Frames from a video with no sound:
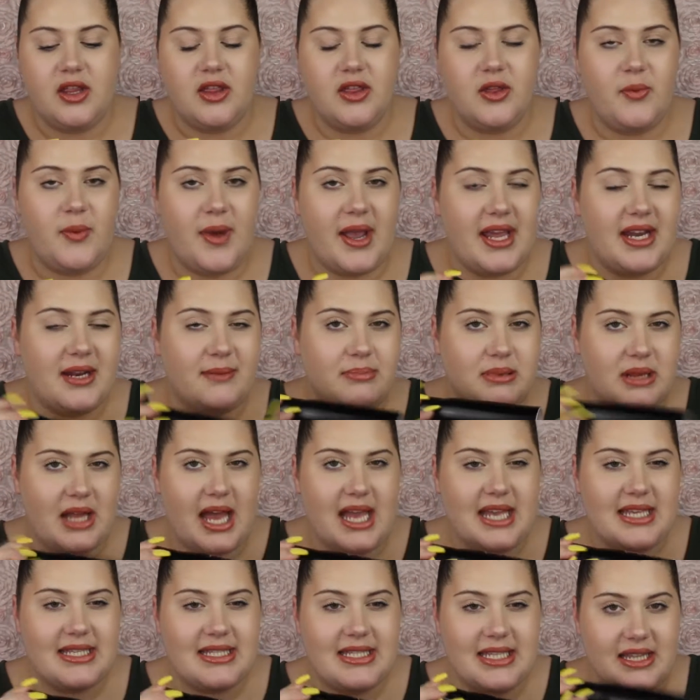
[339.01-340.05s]
the way it
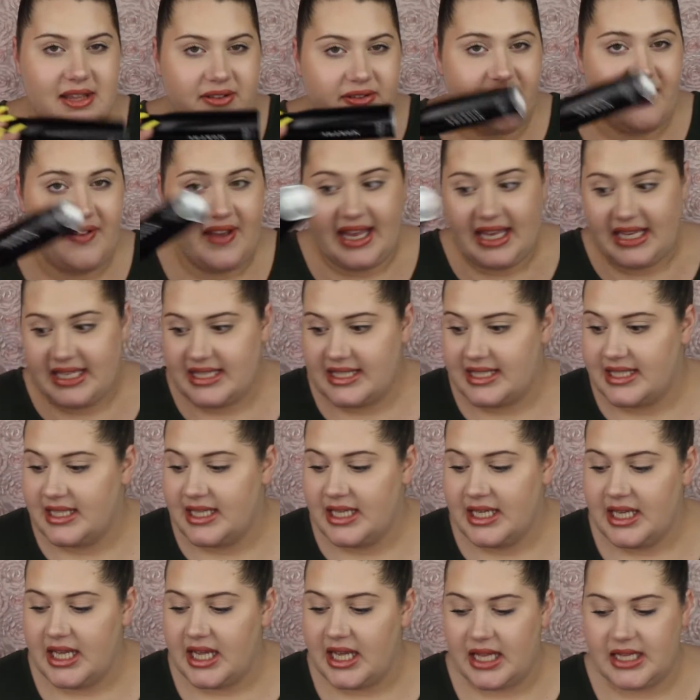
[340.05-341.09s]
applies to the face.
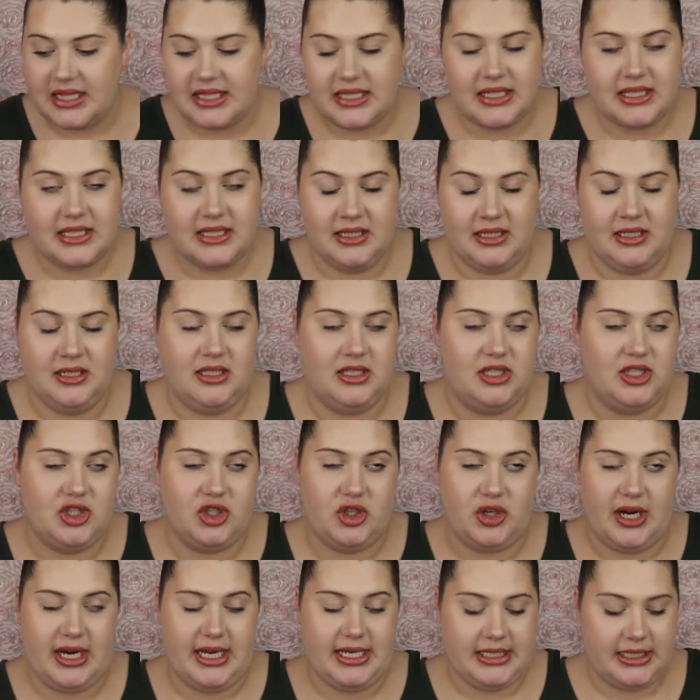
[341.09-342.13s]
It's, it's
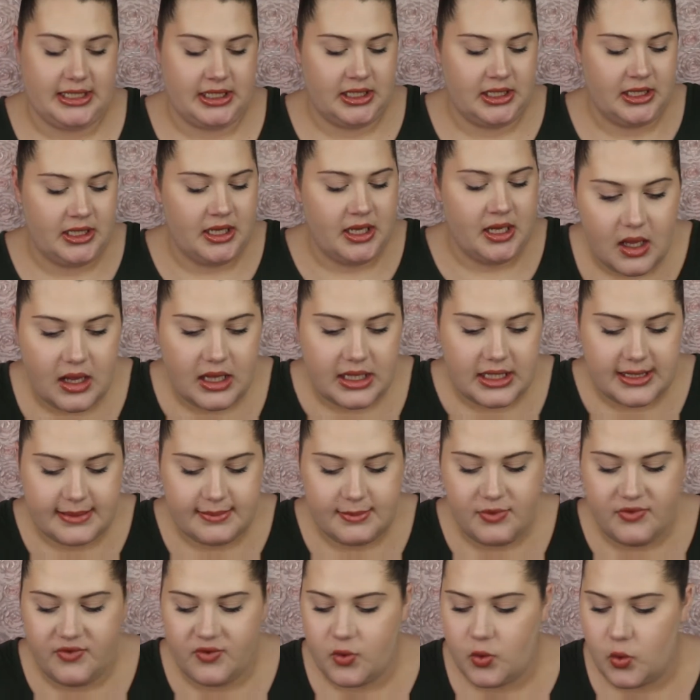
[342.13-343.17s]
great. Let's
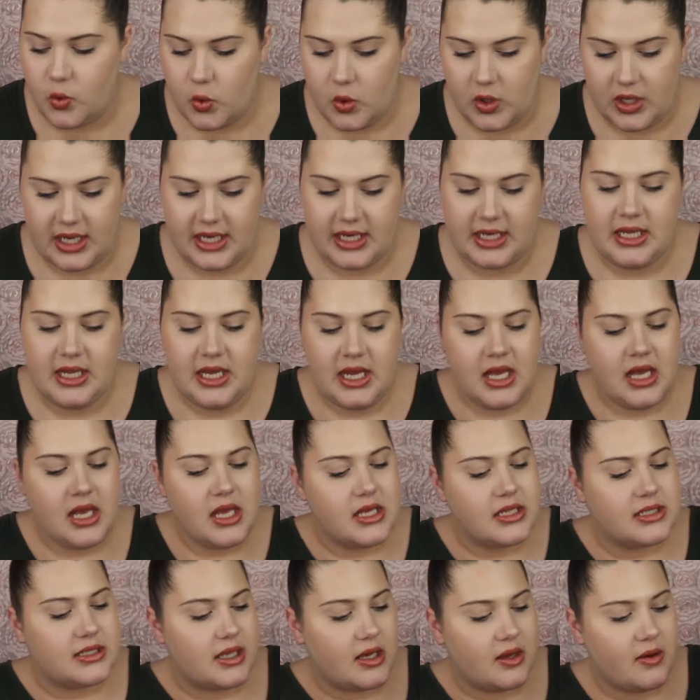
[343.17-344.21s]
move on.
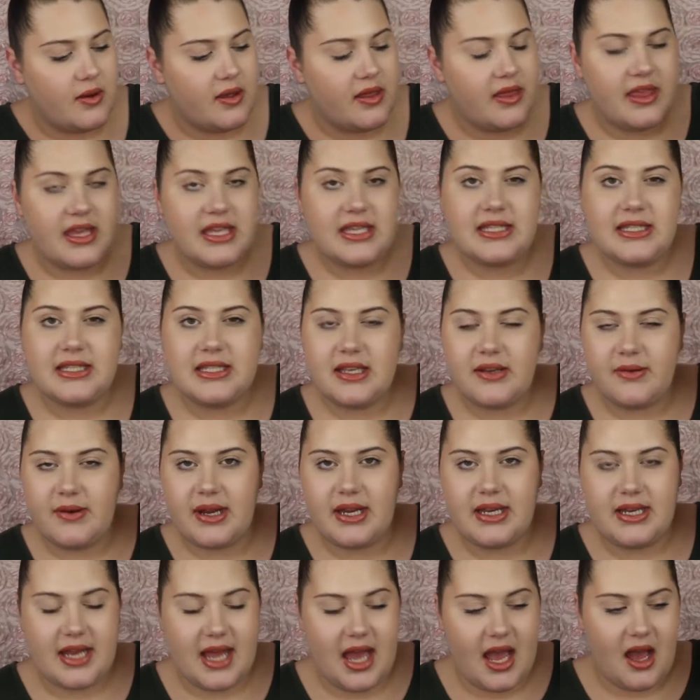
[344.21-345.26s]
So this
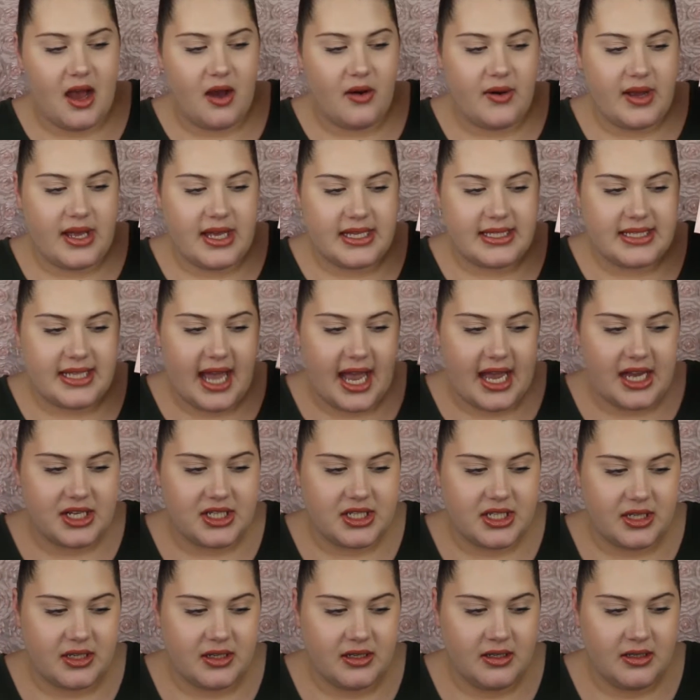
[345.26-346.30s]
right now is
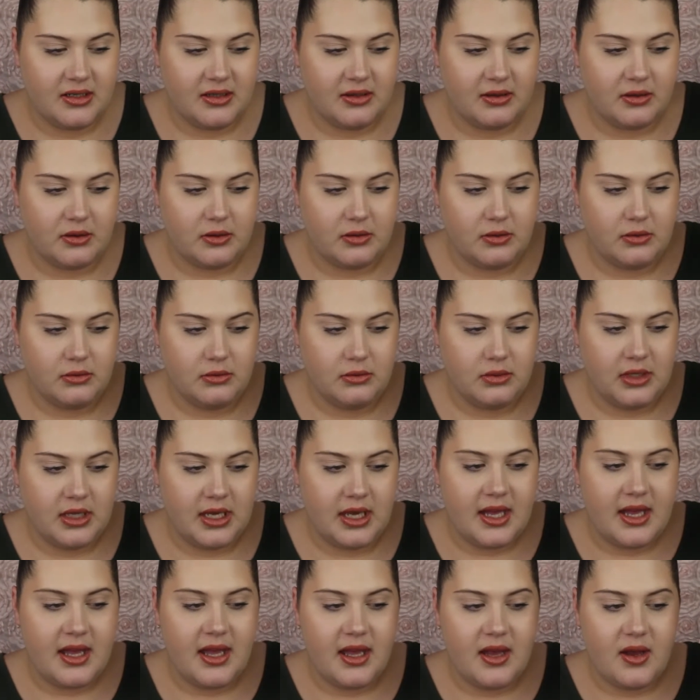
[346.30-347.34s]
actually, ooh,
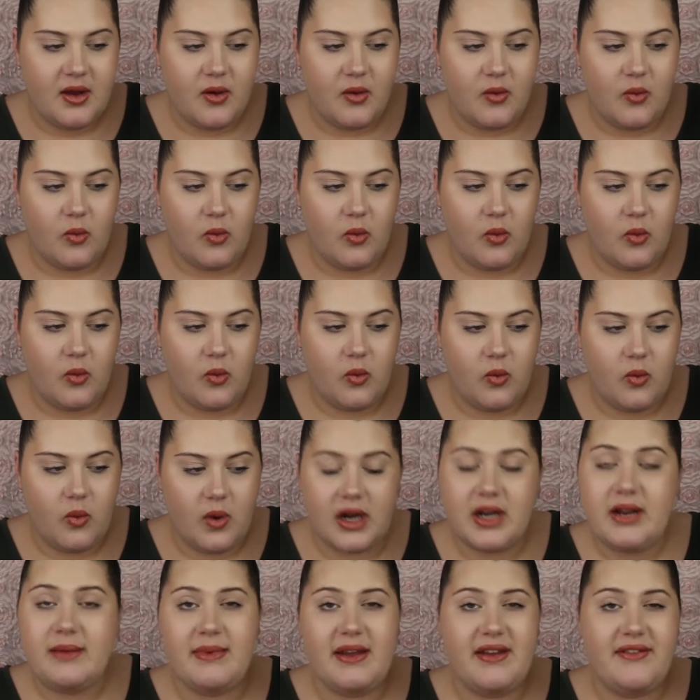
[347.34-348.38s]

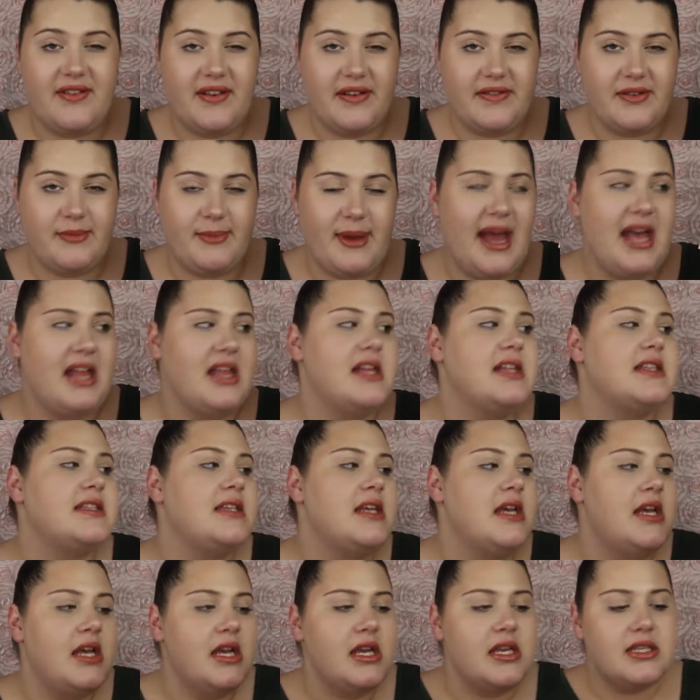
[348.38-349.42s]
one of my favorite
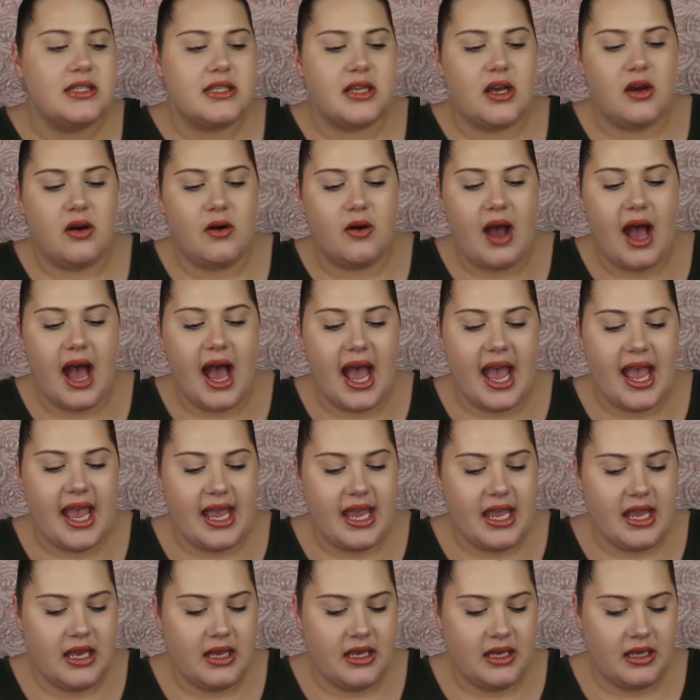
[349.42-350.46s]
palettes. So
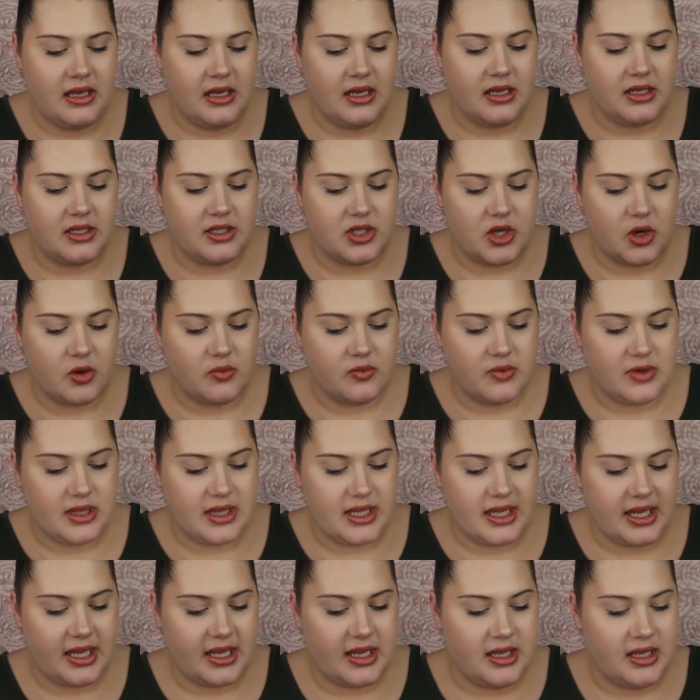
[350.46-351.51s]
I don't
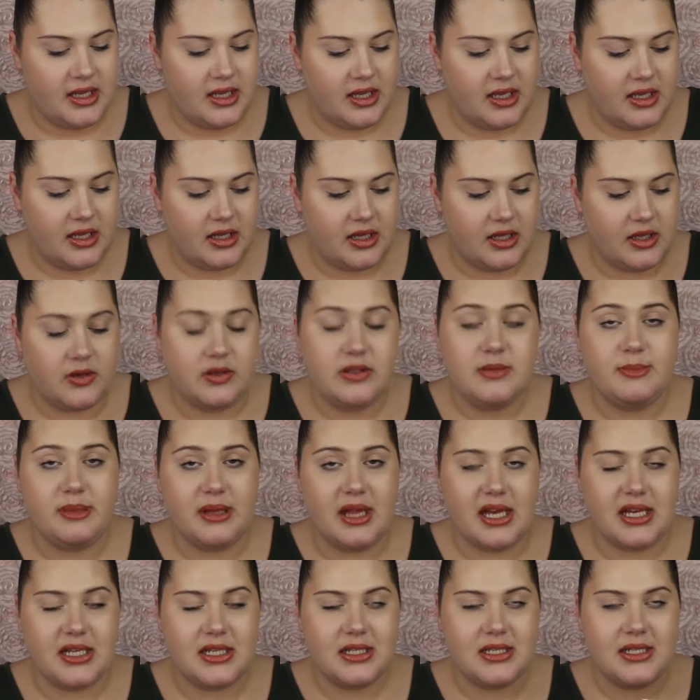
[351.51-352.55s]
really use
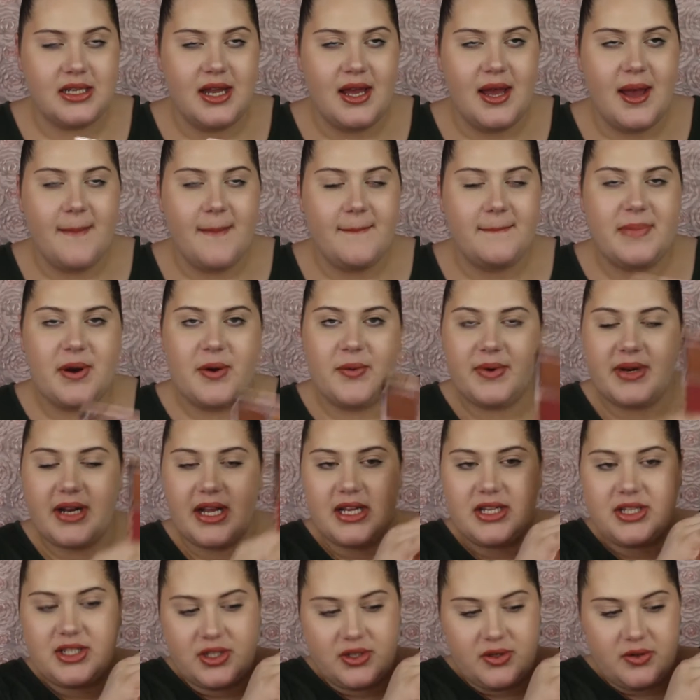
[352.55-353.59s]
blush, but when
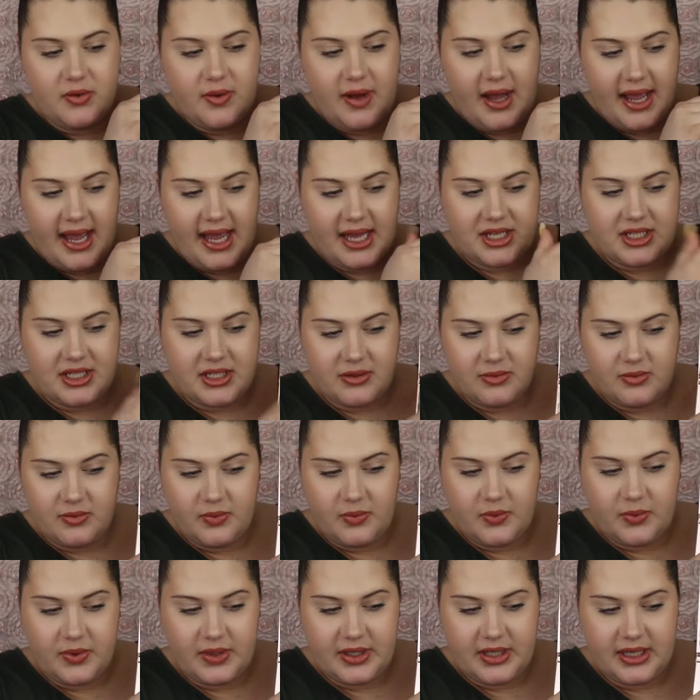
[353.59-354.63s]
I do, I actually
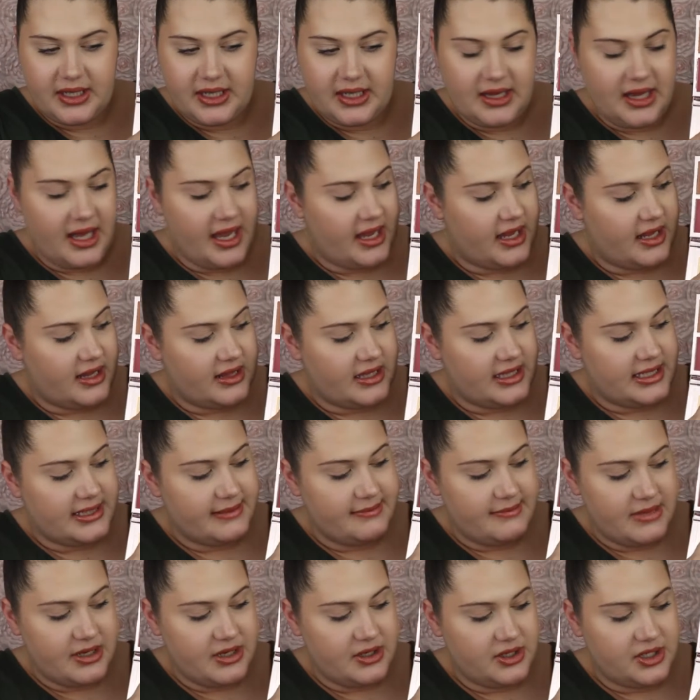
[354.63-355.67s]
really like this
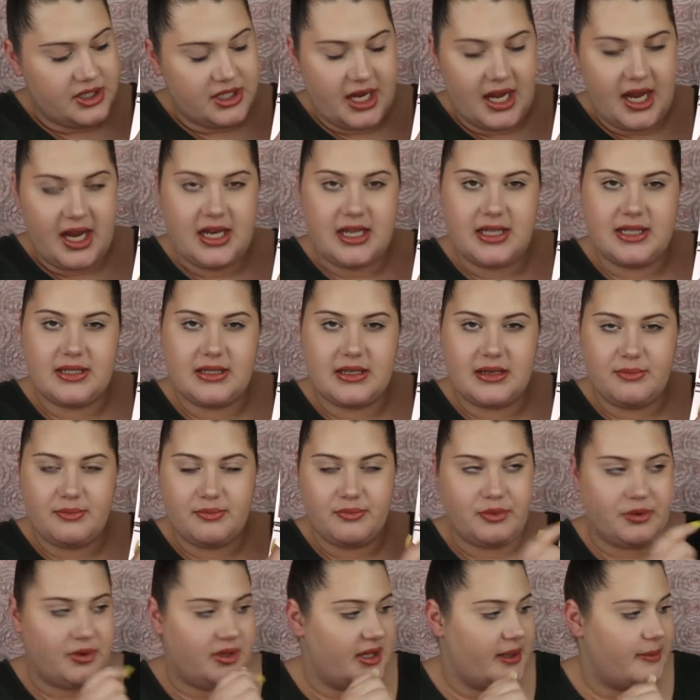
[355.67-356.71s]
middle shade. It's a
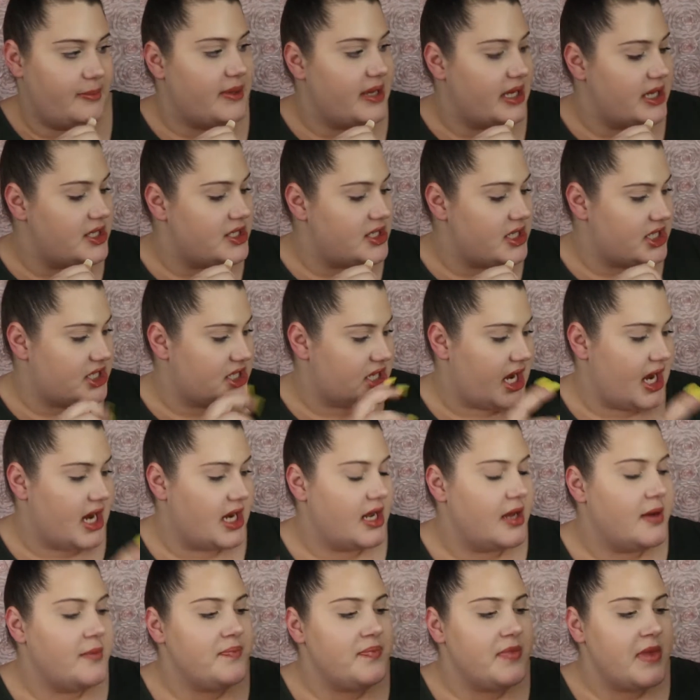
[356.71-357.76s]
pretty peachy
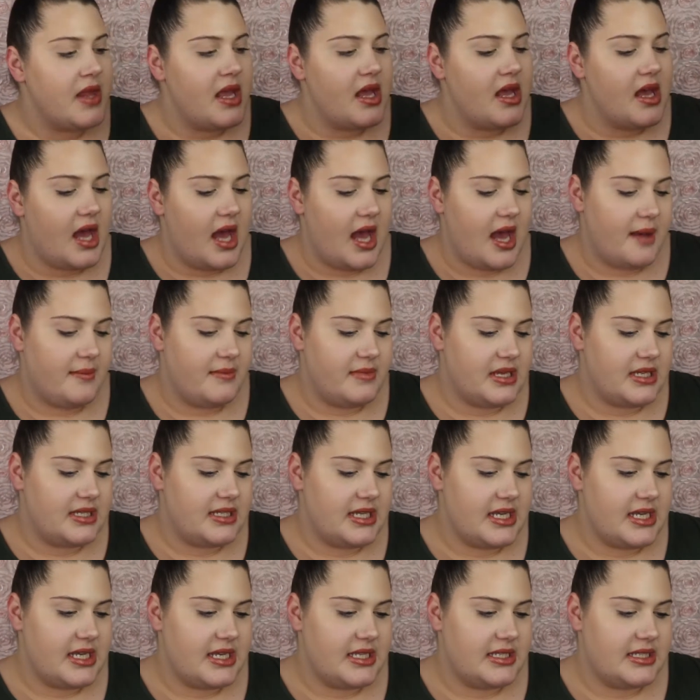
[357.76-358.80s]
shade. Um, this
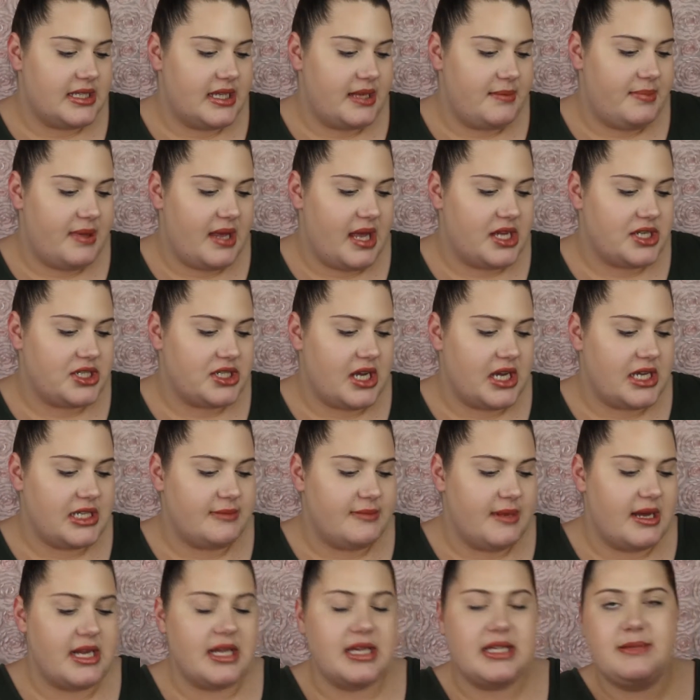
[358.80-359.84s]
is the B H
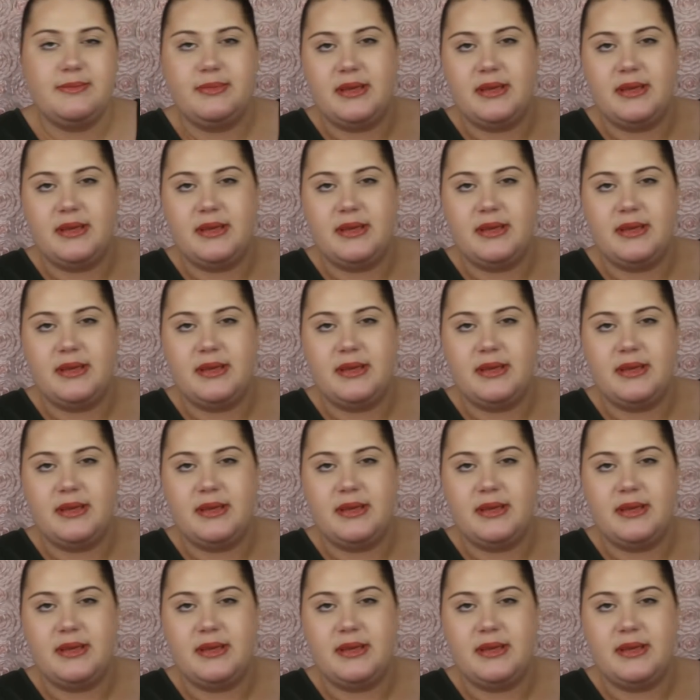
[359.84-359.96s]
Cosmetics